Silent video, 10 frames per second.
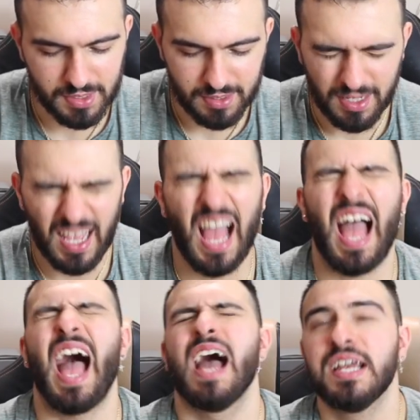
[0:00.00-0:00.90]

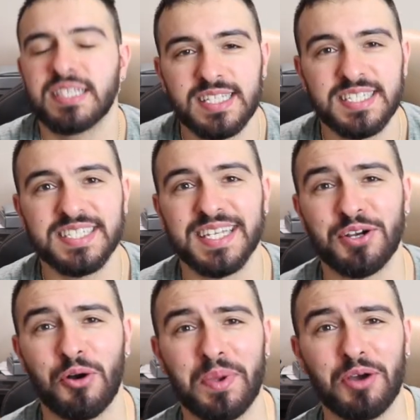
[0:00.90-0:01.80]
that song? This is a
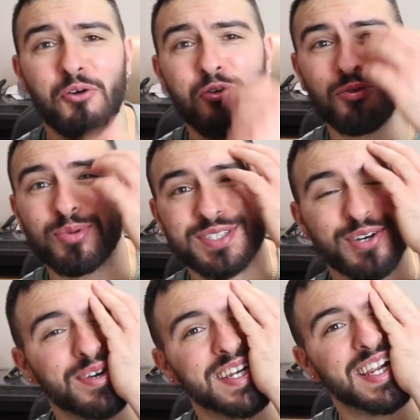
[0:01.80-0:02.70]
little bit awkward
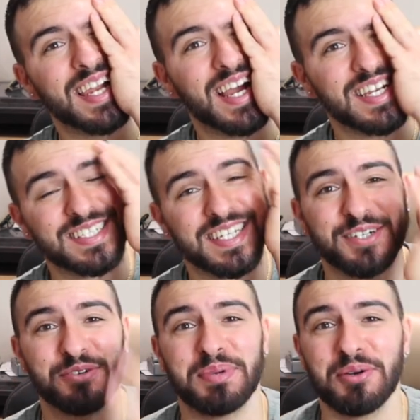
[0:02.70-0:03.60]
though, isn't it? Like, it's a
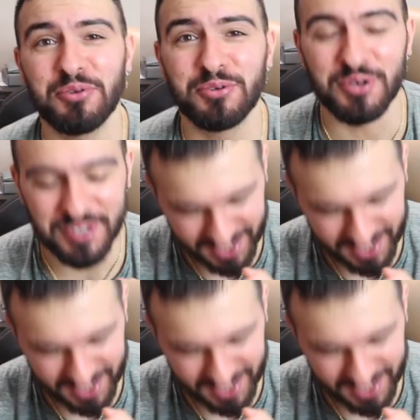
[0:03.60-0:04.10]
little bit awkward,